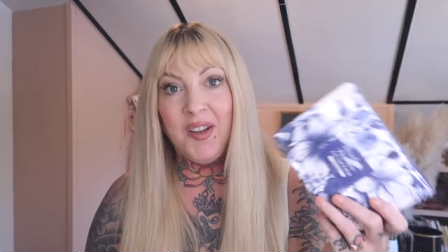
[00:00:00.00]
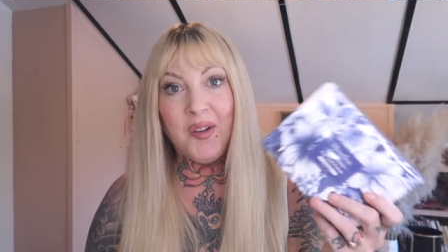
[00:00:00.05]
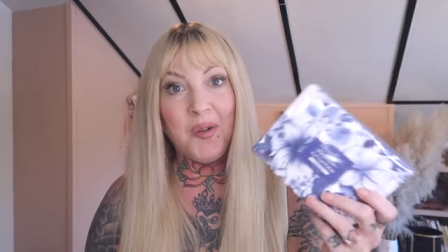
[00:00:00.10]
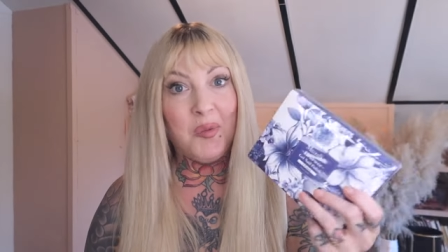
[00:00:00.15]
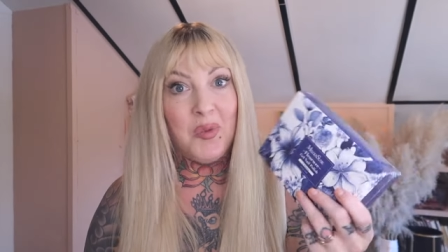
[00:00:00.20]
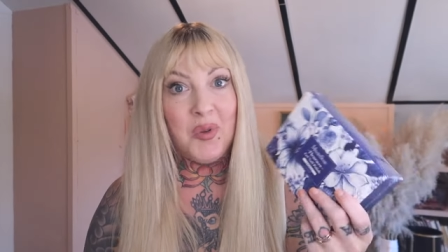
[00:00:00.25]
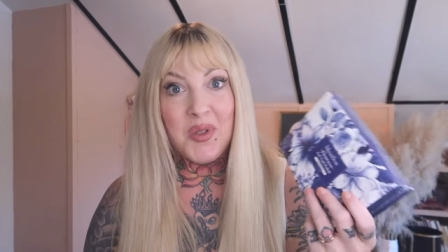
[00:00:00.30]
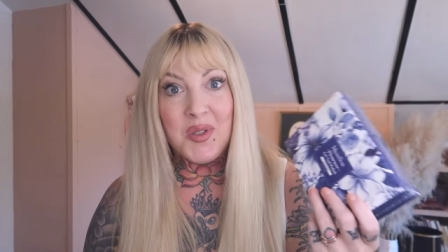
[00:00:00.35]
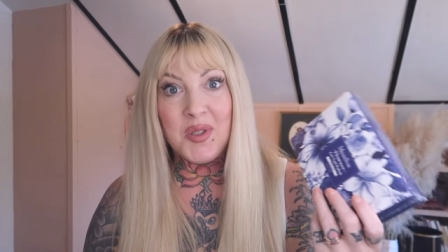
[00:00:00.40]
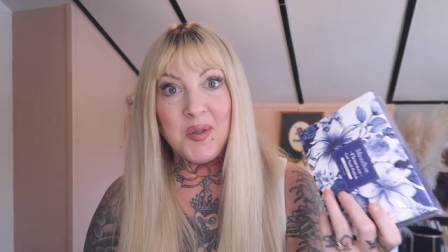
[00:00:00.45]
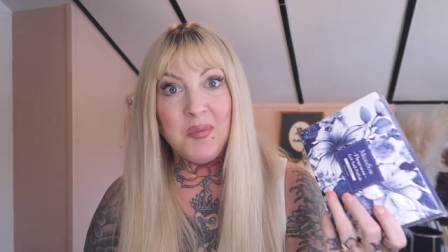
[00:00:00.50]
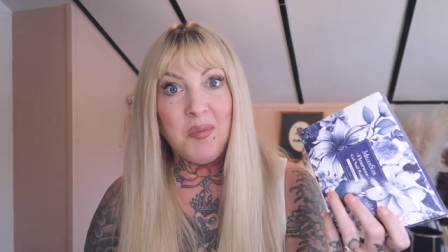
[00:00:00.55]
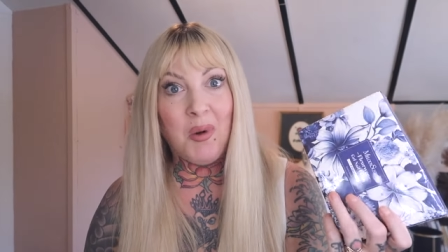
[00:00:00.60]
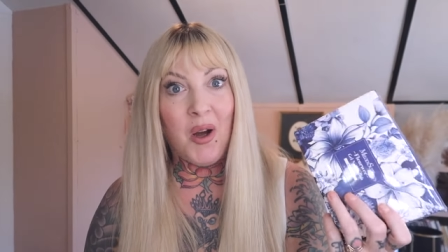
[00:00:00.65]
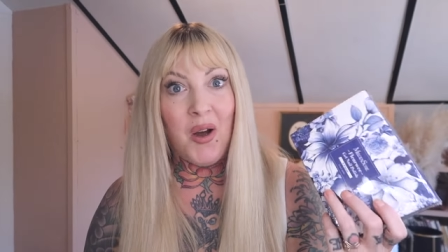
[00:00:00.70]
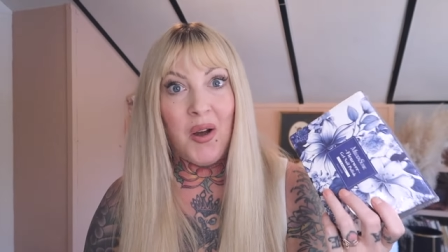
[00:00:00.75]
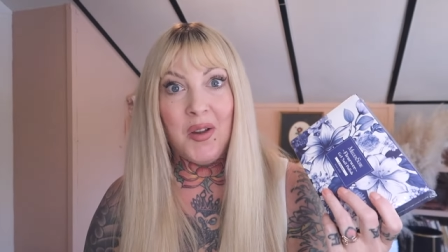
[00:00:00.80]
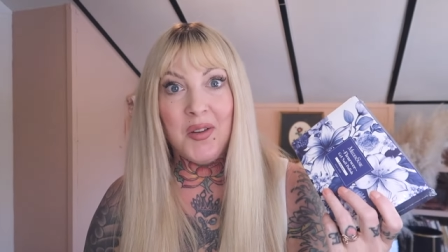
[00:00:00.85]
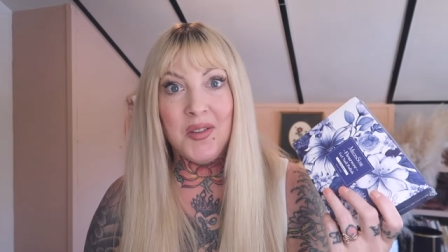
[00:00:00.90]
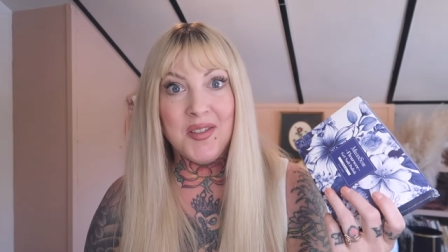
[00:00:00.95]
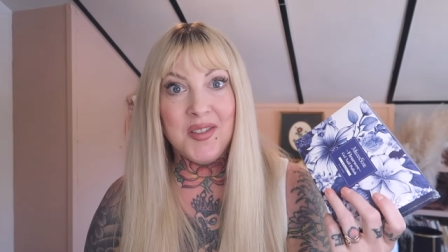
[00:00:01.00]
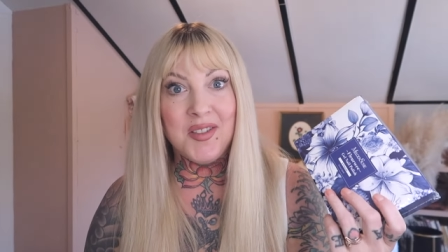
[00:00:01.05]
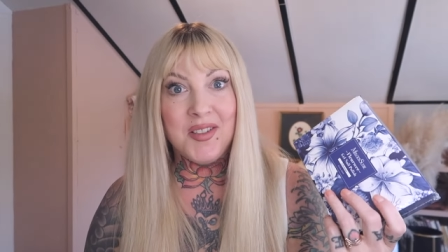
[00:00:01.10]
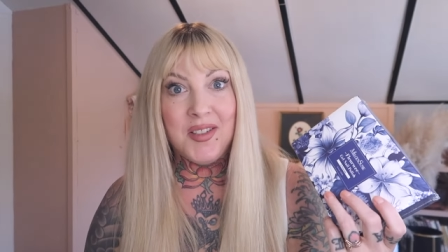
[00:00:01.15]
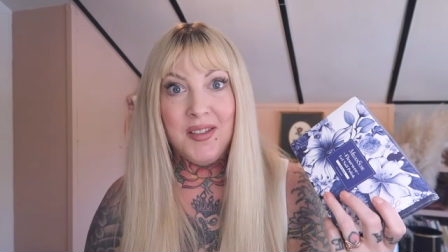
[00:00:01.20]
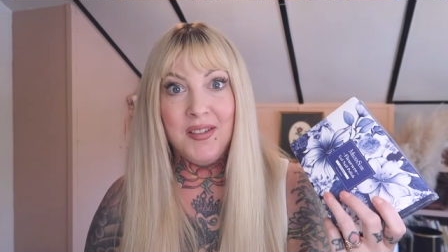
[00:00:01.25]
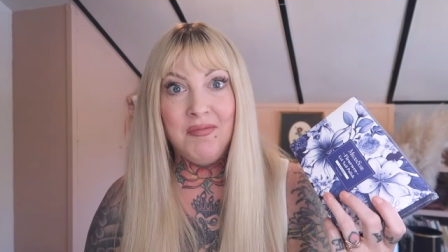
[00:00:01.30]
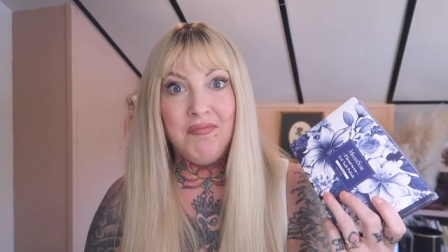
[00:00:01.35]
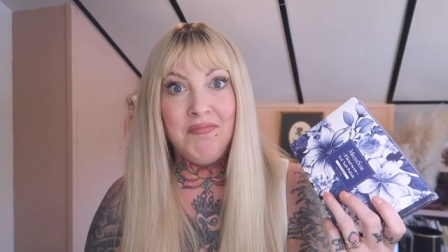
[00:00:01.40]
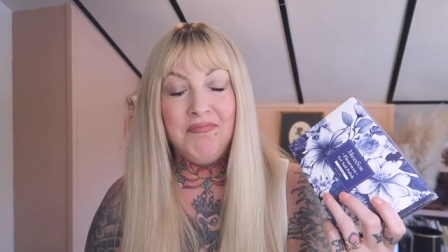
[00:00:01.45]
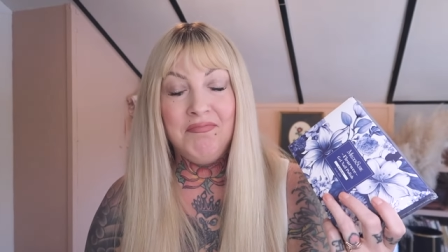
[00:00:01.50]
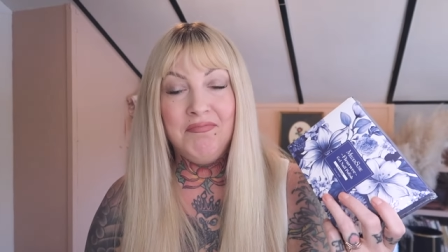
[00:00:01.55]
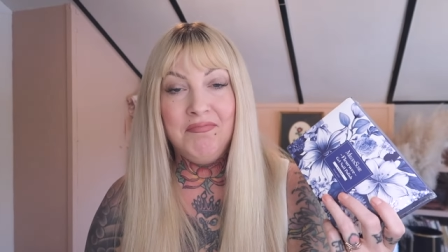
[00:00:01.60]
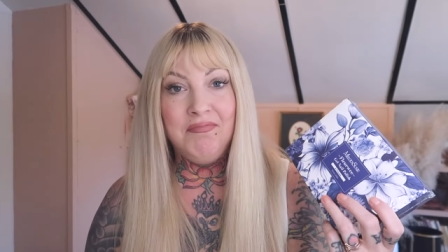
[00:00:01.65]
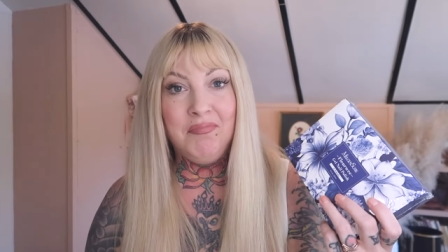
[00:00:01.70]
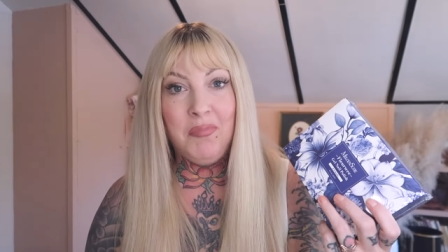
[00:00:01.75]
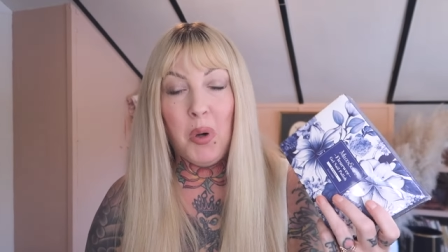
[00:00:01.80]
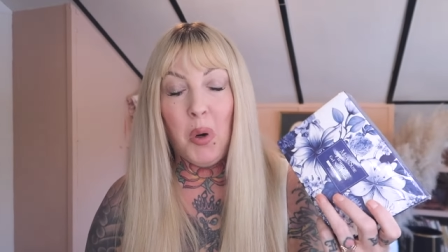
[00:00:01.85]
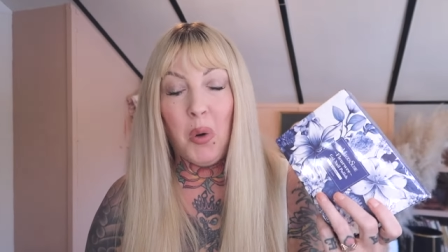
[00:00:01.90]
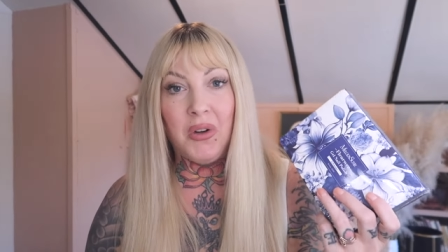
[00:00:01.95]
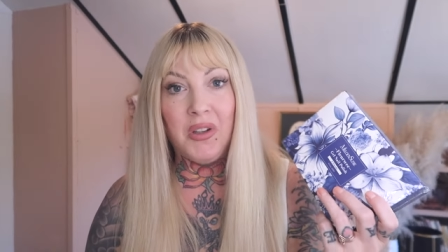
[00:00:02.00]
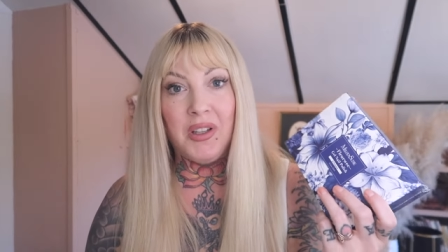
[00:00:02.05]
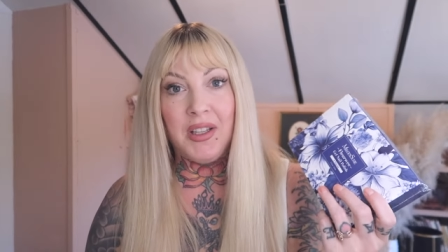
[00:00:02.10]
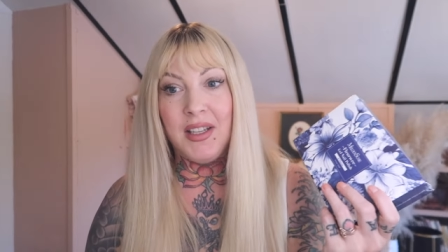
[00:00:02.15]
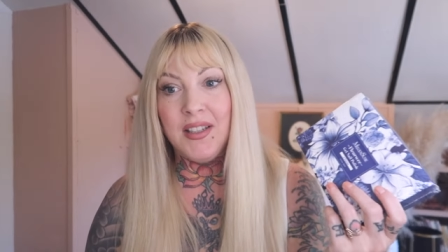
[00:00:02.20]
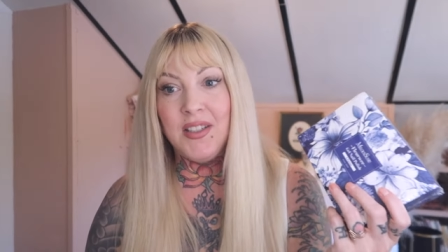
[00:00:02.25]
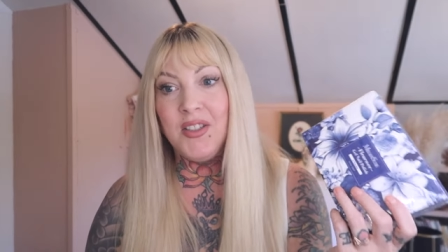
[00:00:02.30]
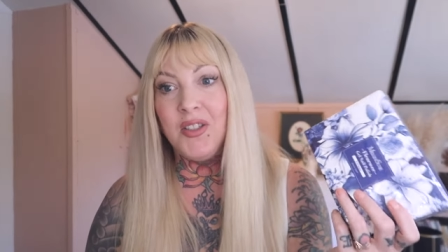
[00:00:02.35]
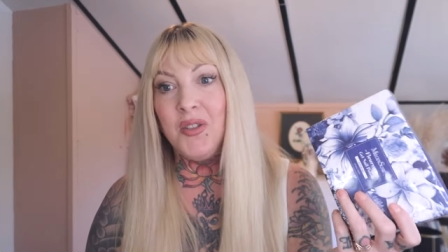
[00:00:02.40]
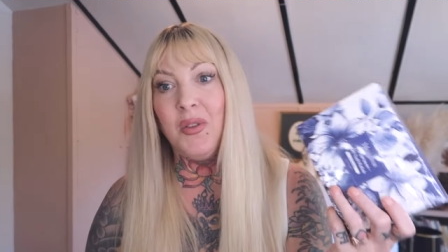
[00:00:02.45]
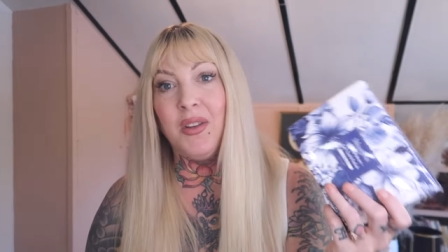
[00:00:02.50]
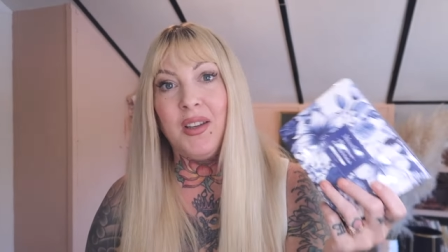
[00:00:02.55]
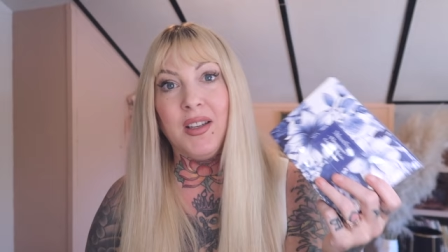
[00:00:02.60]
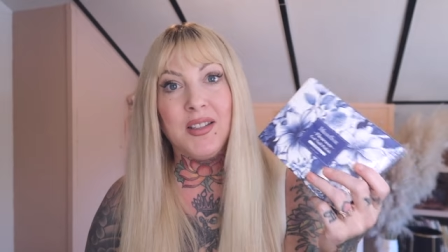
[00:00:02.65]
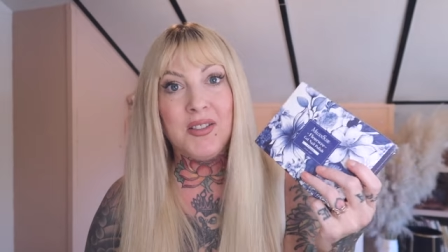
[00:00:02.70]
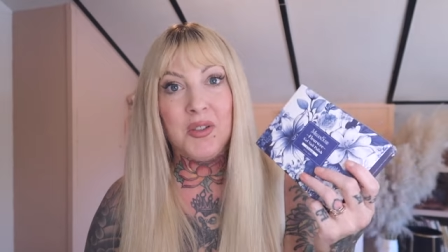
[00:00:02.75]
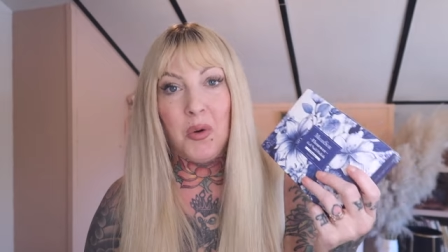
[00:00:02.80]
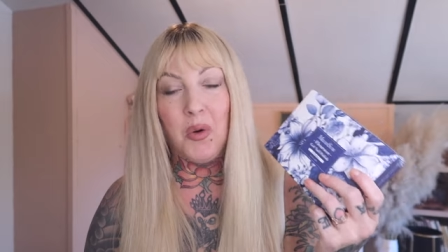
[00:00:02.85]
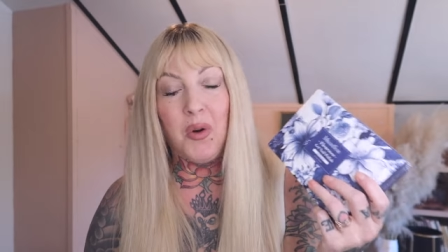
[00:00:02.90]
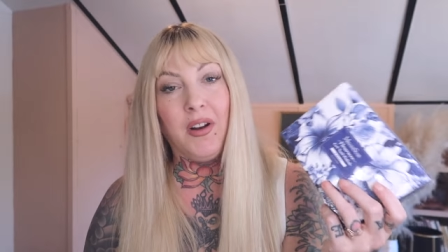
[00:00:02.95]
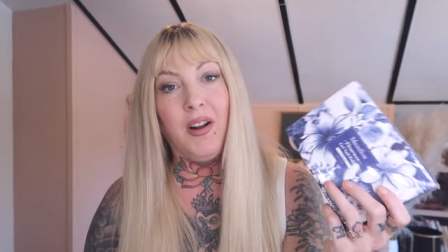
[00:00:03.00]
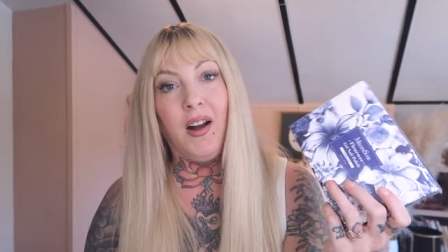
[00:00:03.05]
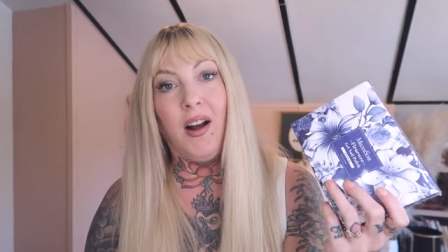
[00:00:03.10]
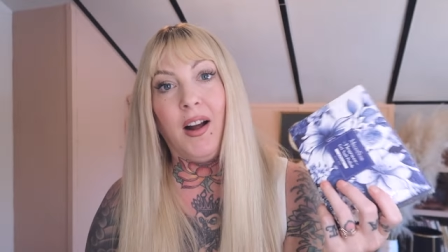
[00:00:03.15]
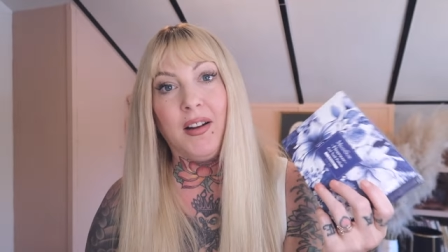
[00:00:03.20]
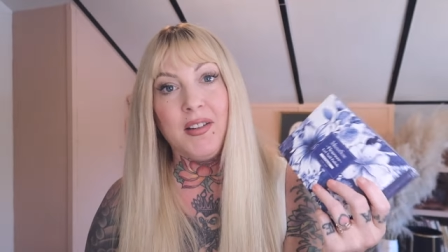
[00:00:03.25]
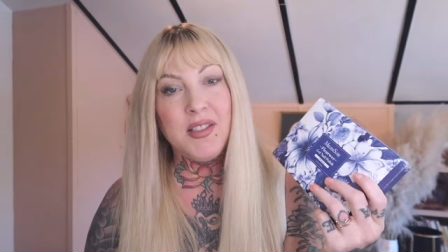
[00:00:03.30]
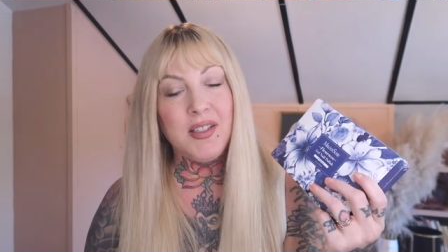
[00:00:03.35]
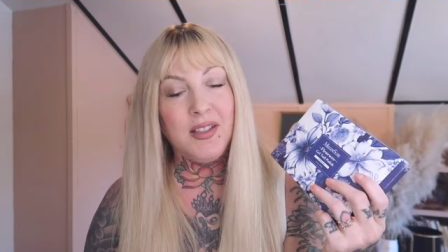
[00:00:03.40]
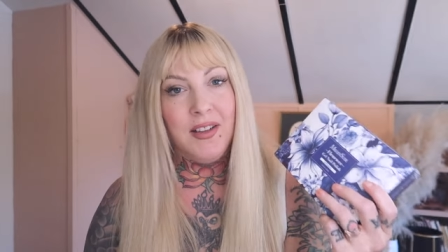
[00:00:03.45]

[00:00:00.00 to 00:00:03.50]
respond poorly to this or not.